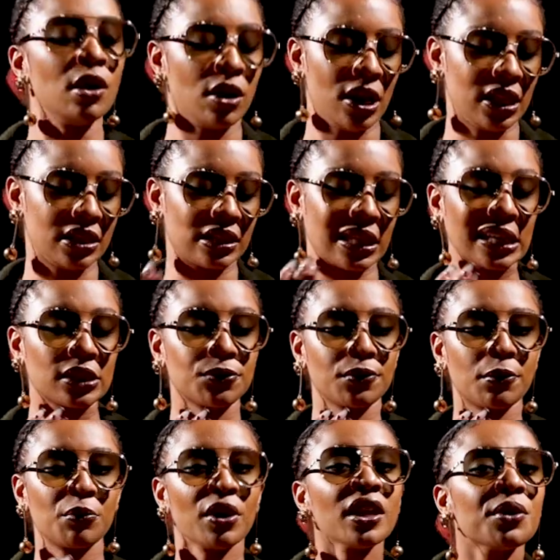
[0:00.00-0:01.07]
It starts
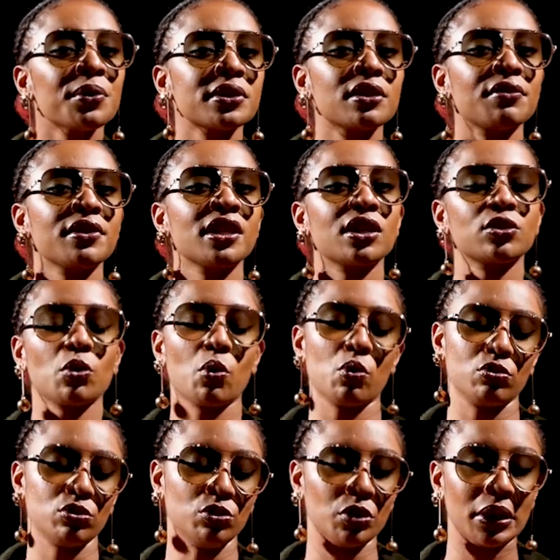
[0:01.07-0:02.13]
from when he was 7 years
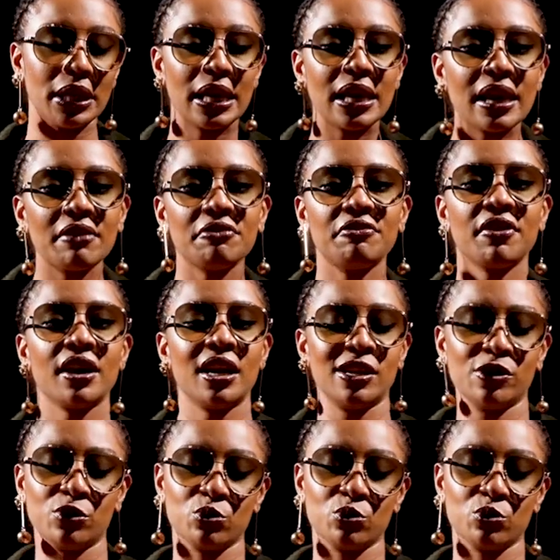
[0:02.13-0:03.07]
old to 11